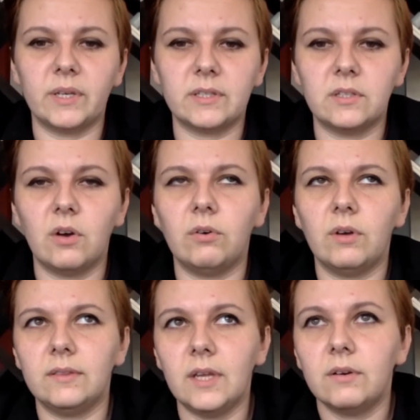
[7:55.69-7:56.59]
So
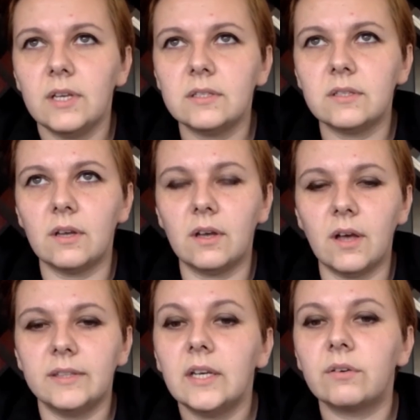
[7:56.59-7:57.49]
there is
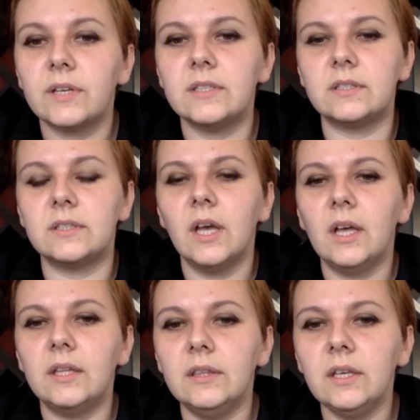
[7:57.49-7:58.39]
an increased
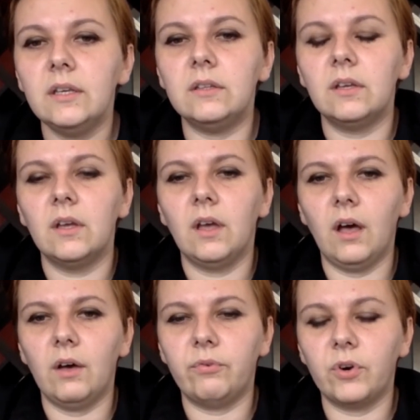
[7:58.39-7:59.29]
need
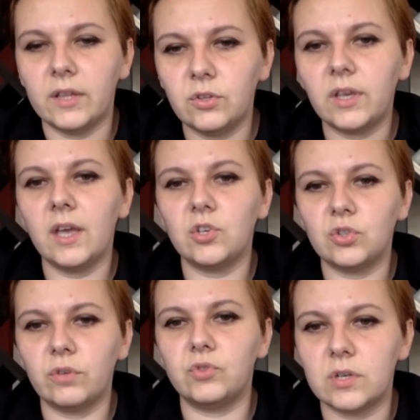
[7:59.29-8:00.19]
for education
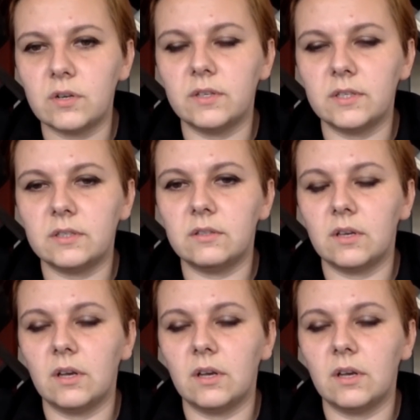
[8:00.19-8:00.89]
of journalists